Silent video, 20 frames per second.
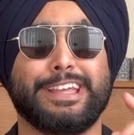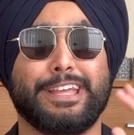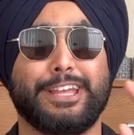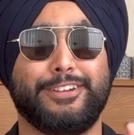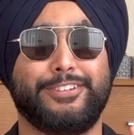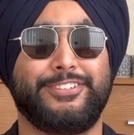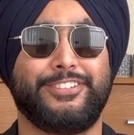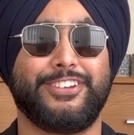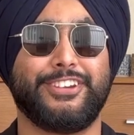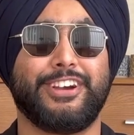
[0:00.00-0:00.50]

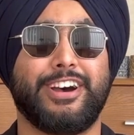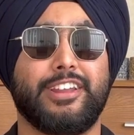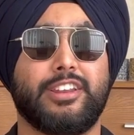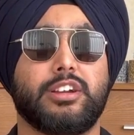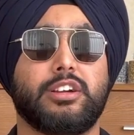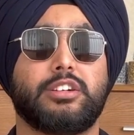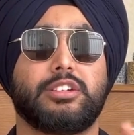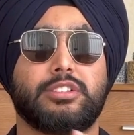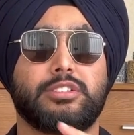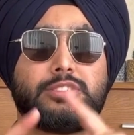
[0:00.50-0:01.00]
If you are
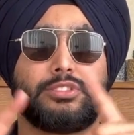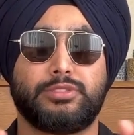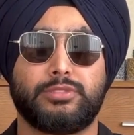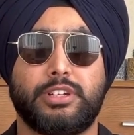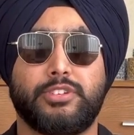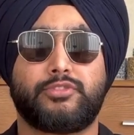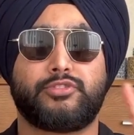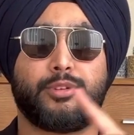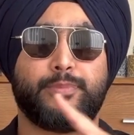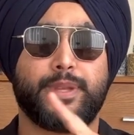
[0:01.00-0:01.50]
a
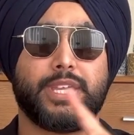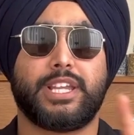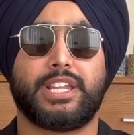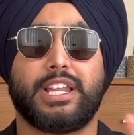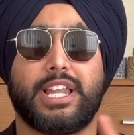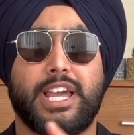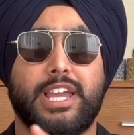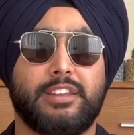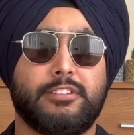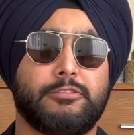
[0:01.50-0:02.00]
student from
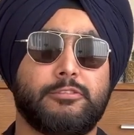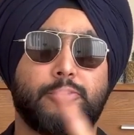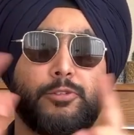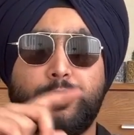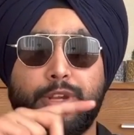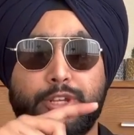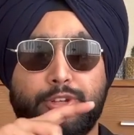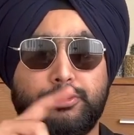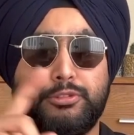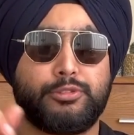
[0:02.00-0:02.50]
England
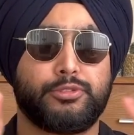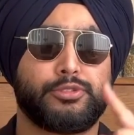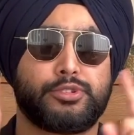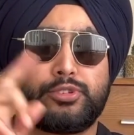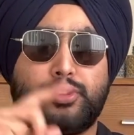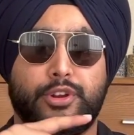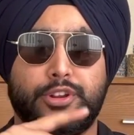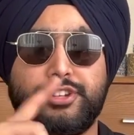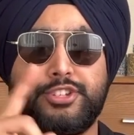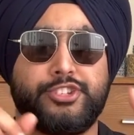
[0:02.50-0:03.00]
going to
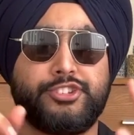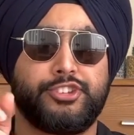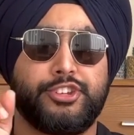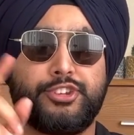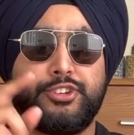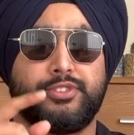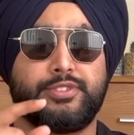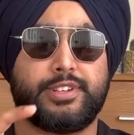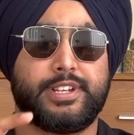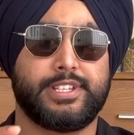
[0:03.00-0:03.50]
Scottish
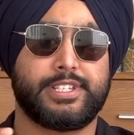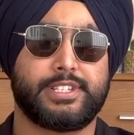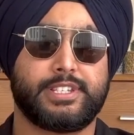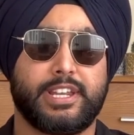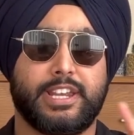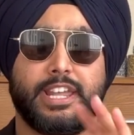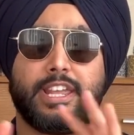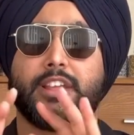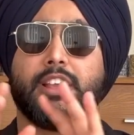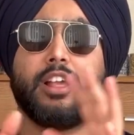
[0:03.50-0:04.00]
institution and
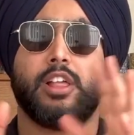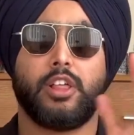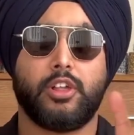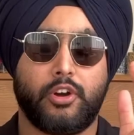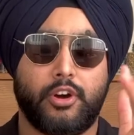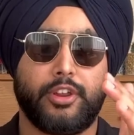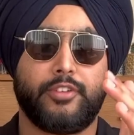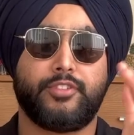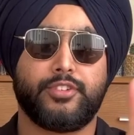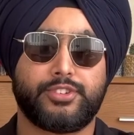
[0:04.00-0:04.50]
studying,
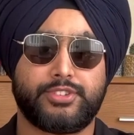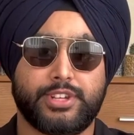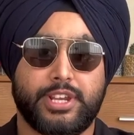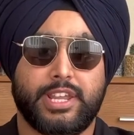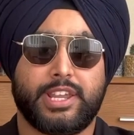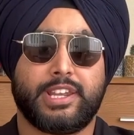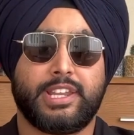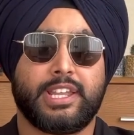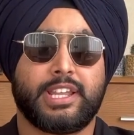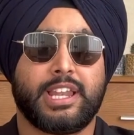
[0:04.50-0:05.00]
or if you're
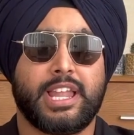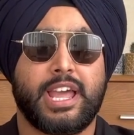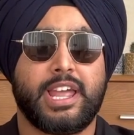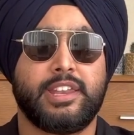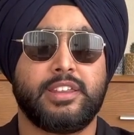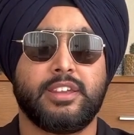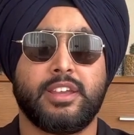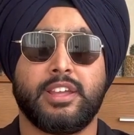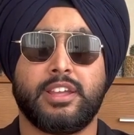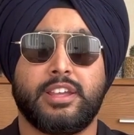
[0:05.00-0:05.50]
studying in
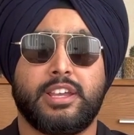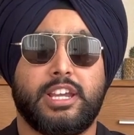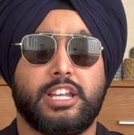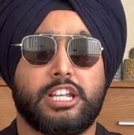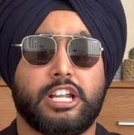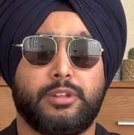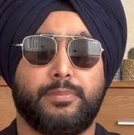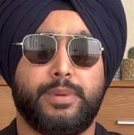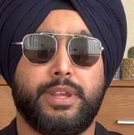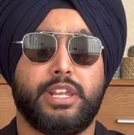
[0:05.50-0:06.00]
England,
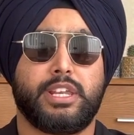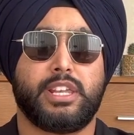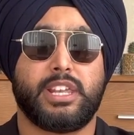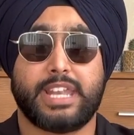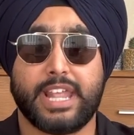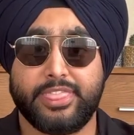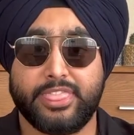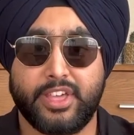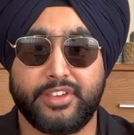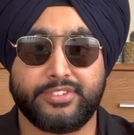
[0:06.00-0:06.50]
it will be
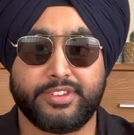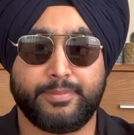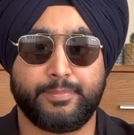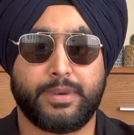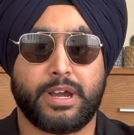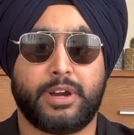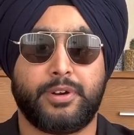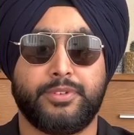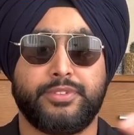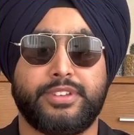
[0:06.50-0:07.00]

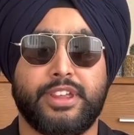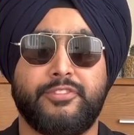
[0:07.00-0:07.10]
£10,000.